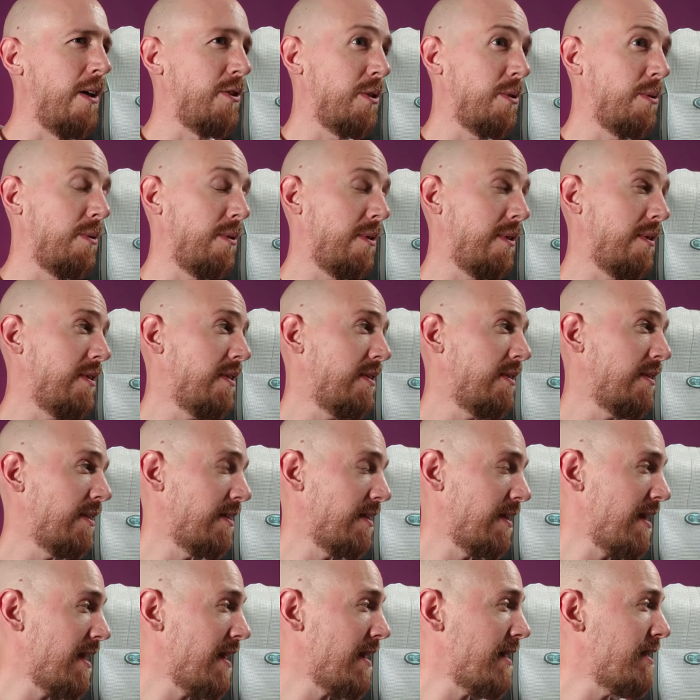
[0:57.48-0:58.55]
So this is
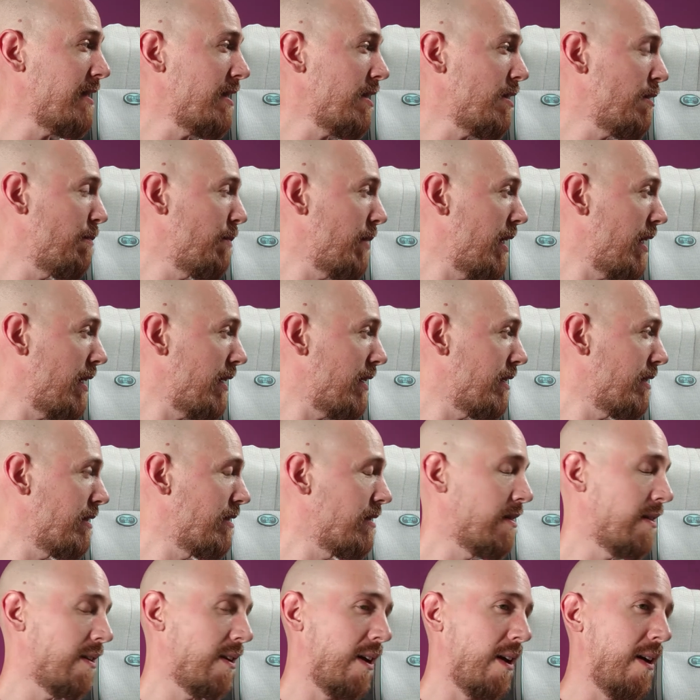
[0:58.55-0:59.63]
the idea
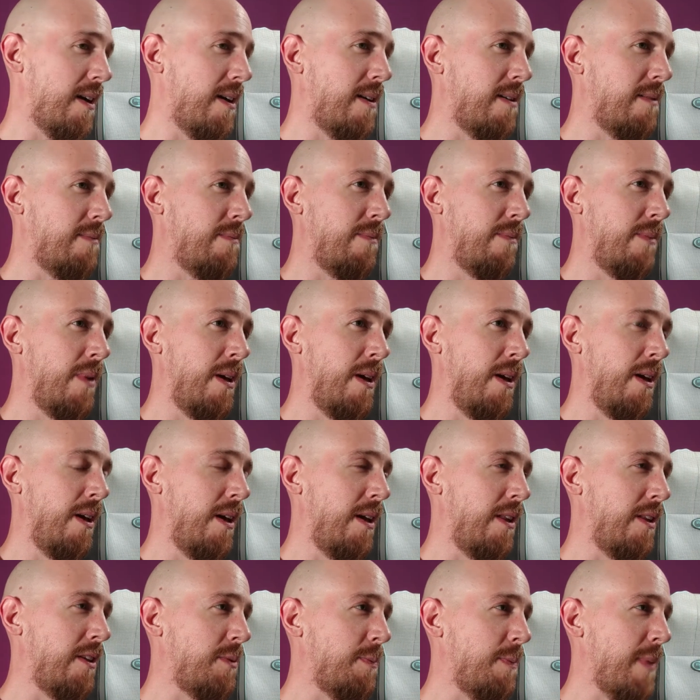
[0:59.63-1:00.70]
behind
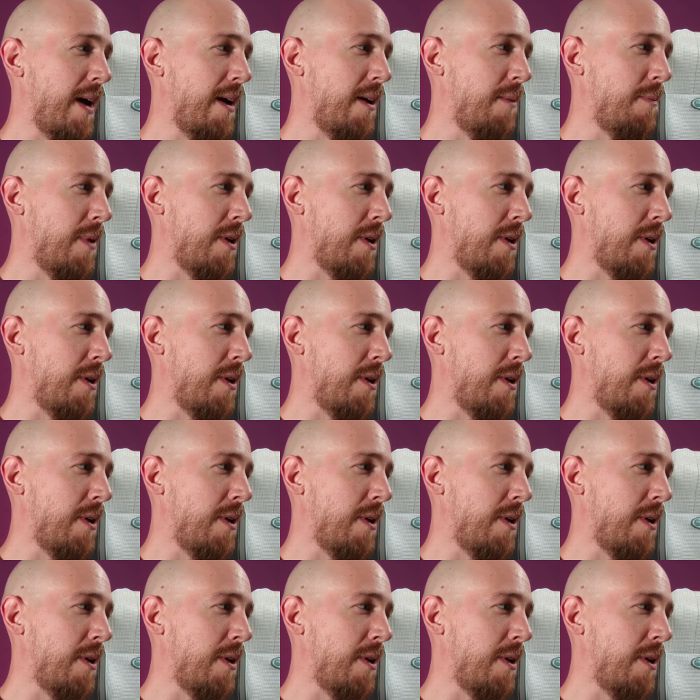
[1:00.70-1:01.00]
this back